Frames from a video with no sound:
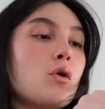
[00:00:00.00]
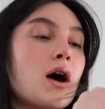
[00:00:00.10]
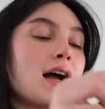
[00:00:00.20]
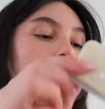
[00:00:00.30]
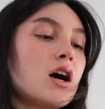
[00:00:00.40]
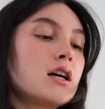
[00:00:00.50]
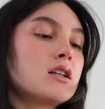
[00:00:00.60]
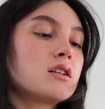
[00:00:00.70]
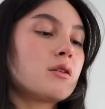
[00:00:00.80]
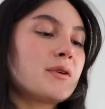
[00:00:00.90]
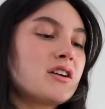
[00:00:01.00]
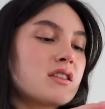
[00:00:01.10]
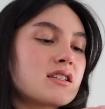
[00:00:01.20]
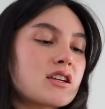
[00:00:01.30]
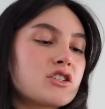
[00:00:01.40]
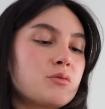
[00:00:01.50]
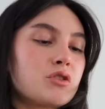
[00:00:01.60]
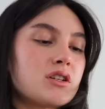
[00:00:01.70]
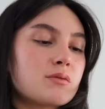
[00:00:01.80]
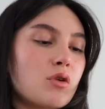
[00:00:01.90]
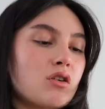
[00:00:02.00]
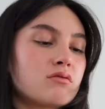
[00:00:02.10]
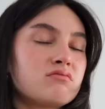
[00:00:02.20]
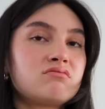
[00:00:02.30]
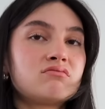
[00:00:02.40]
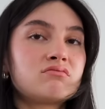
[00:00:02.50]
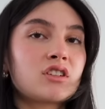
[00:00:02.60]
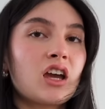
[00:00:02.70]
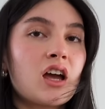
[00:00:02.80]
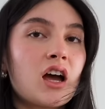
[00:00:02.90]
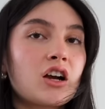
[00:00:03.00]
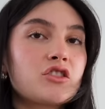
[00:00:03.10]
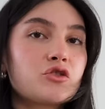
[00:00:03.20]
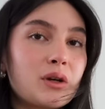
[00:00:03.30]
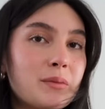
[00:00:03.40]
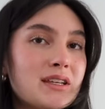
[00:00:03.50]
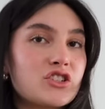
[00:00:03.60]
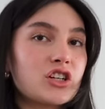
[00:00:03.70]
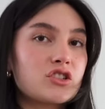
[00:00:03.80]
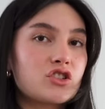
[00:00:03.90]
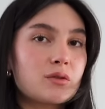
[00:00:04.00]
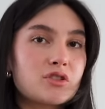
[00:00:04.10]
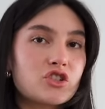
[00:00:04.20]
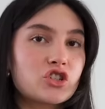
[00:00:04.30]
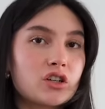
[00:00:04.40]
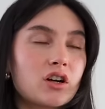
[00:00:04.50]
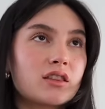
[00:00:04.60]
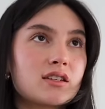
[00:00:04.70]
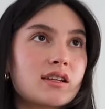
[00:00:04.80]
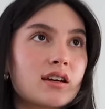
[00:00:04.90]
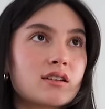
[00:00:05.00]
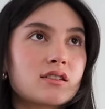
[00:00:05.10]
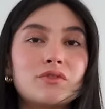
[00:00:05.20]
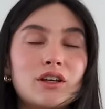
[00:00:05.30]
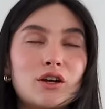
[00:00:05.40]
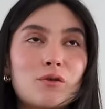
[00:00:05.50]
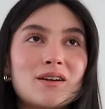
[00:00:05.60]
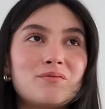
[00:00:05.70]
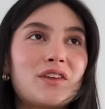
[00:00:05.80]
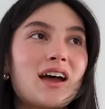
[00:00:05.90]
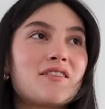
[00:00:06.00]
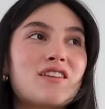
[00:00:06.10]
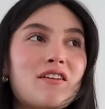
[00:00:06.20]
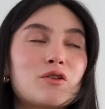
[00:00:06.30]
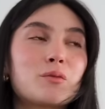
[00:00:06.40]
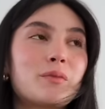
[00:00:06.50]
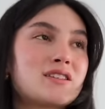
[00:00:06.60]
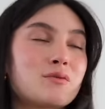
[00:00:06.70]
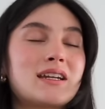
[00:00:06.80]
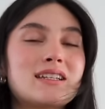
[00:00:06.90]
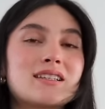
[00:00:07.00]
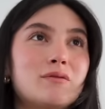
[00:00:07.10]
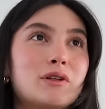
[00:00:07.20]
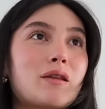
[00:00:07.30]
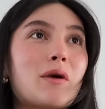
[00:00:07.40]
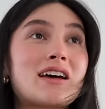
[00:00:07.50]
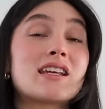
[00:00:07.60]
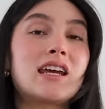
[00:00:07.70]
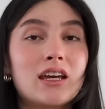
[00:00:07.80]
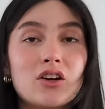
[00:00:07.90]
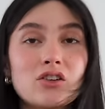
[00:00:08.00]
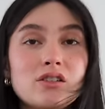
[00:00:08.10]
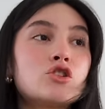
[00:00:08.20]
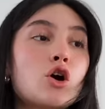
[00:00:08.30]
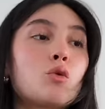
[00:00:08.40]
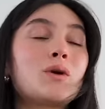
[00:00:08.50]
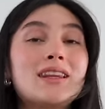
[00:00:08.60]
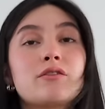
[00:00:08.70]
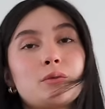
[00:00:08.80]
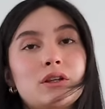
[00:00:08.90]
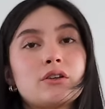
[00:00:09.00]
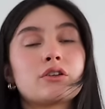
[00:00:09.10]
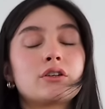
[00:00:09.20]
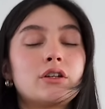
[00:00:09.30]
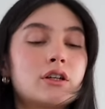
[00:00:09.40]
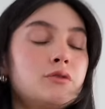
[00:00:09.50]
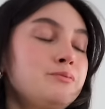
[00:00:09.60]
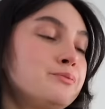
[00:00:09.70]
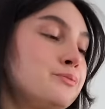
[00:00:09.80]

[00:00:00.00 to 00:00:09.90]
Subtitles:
I got, oh my god, that's actually pretty small. I got 3-piece chicken strips. Should have got the 6. You know what? I've never been to Wendy's within the past 8 years. So we live and we learn, you know?